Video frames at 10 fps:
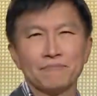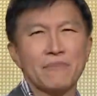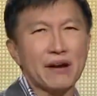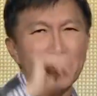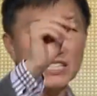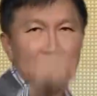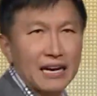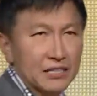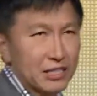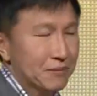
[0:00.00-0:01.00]
marriage
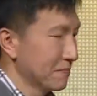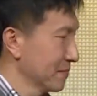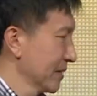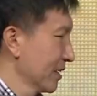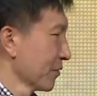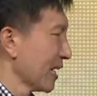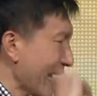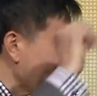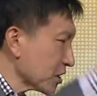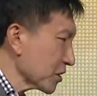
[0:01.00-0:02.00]
hardship,
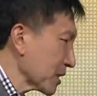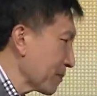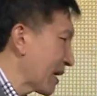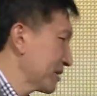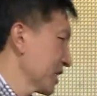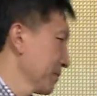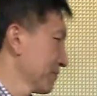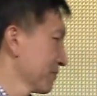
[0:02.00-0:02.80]
relationship hardship.